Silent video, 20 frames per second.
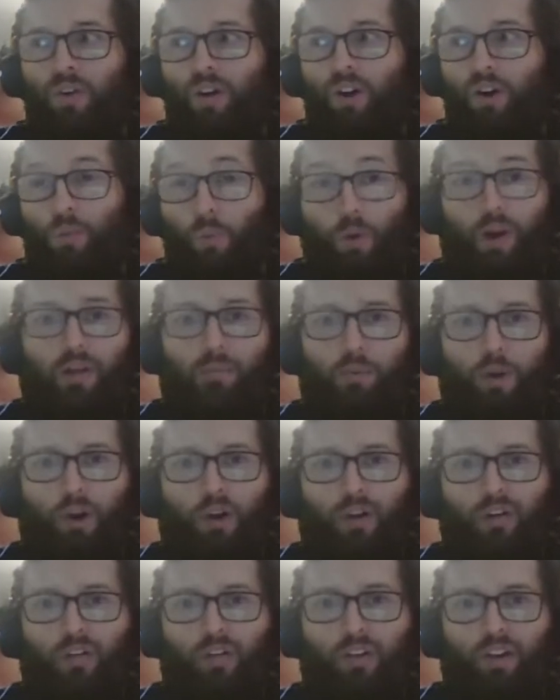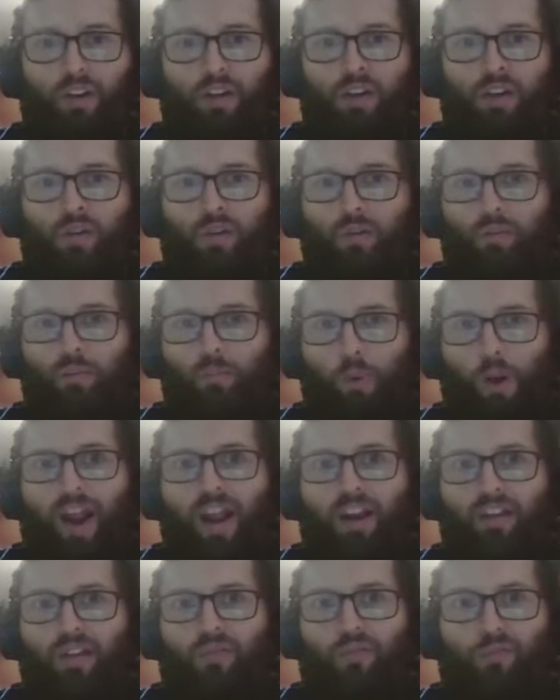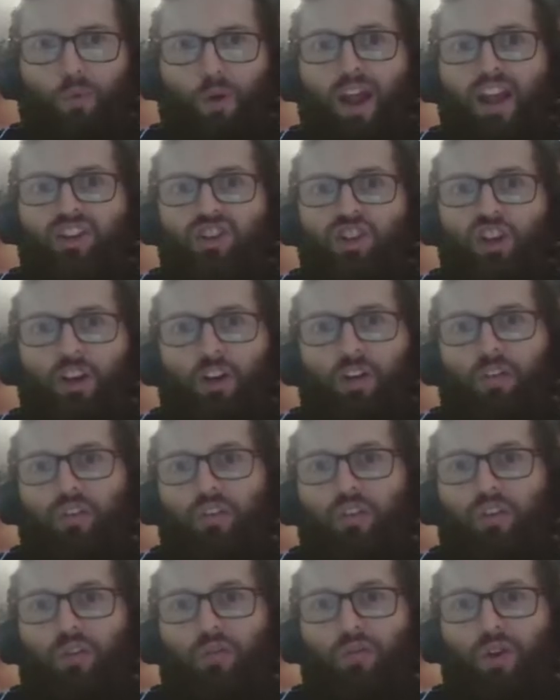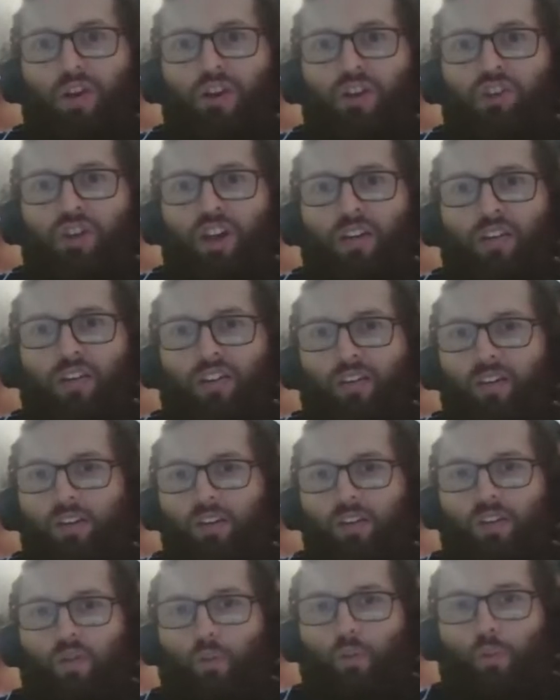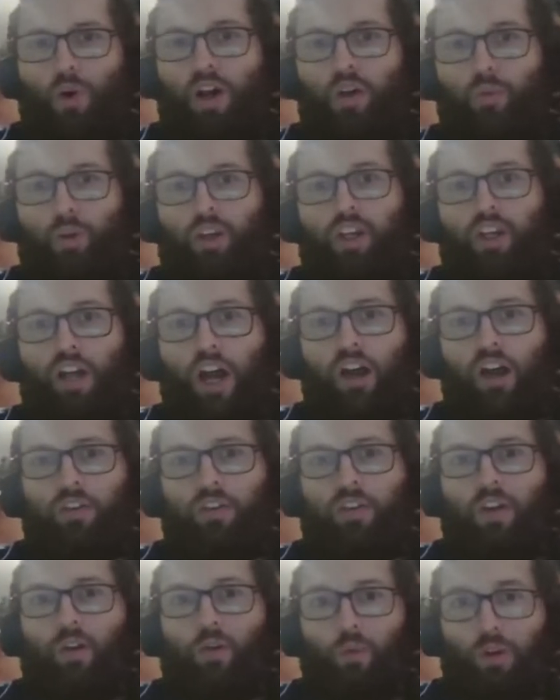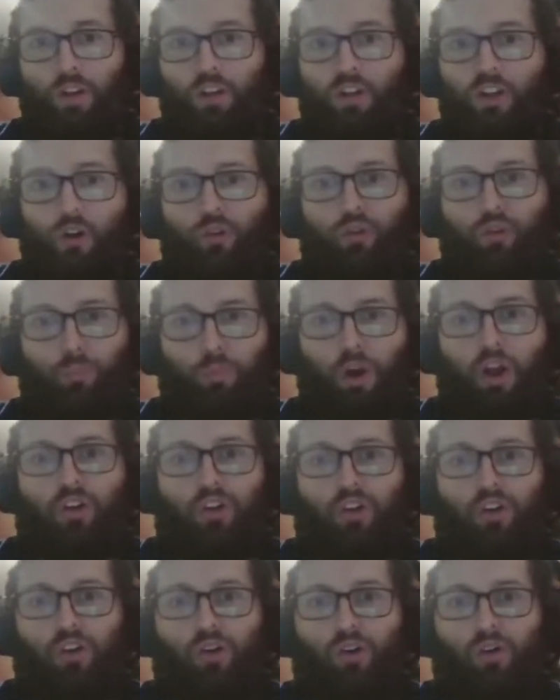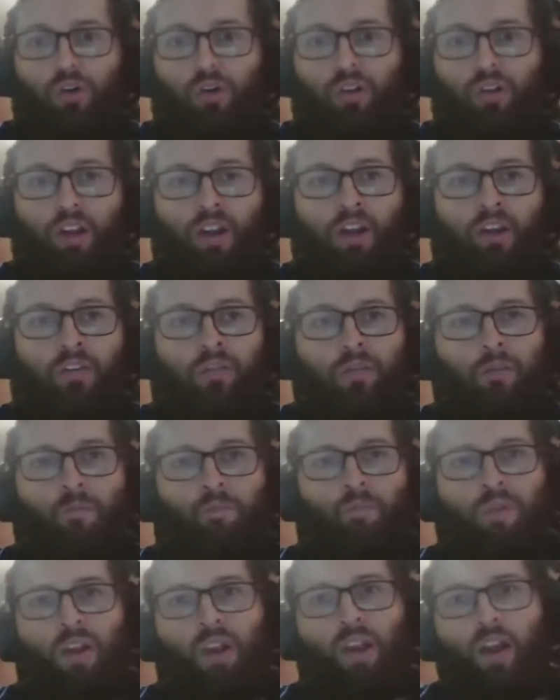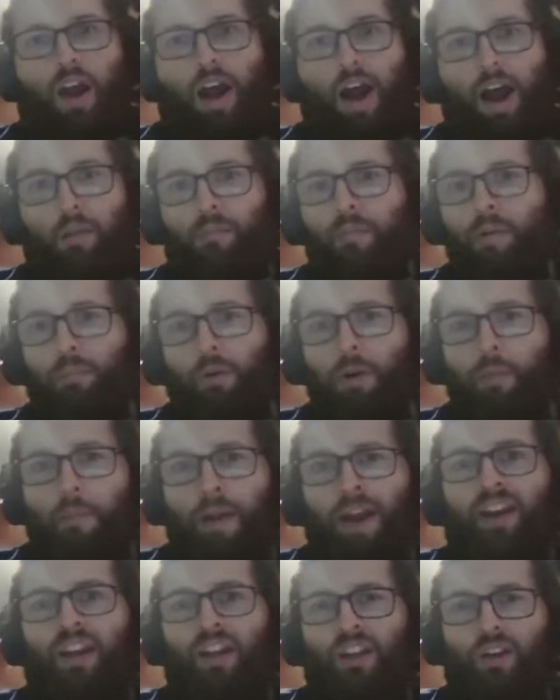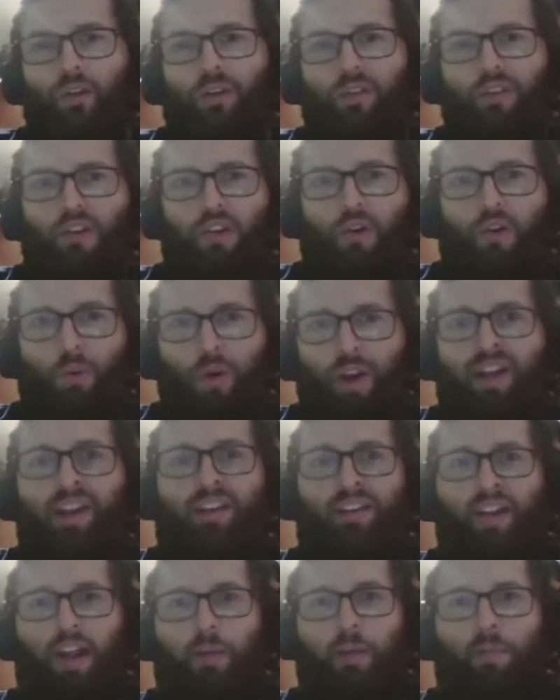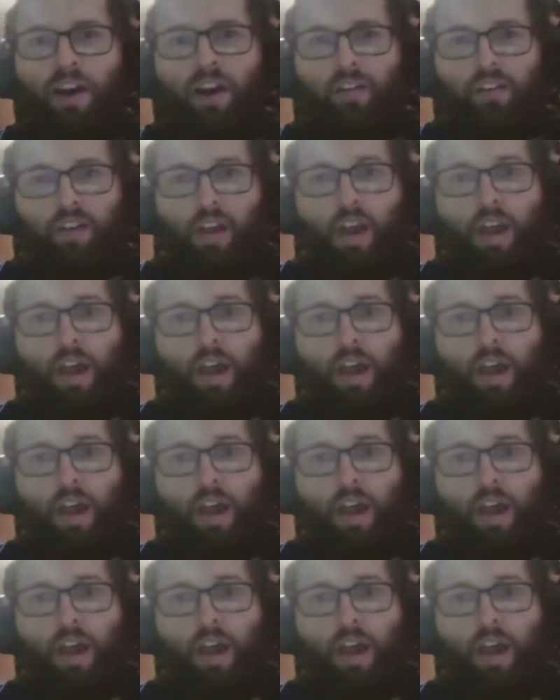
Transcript: rebirth, a new breath of fresh air to the franchise. And this is what we got with Ghost Protocol. And I remember many years ago when it came out,